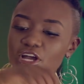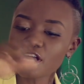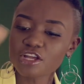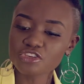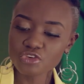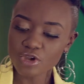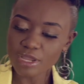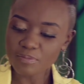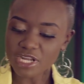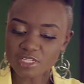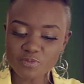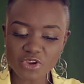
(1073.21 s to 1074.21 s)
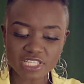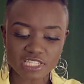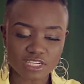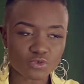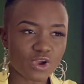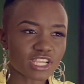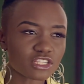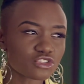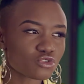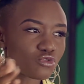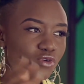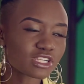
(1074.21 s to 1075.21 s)
But you are a party president. Why
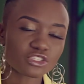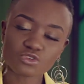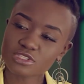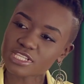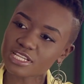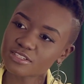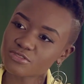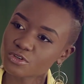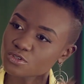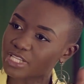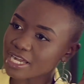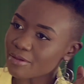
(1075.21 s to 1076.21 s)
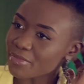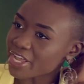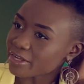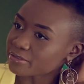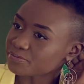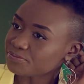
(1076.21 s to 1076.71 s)
did you want to stand for Lusaka mayor?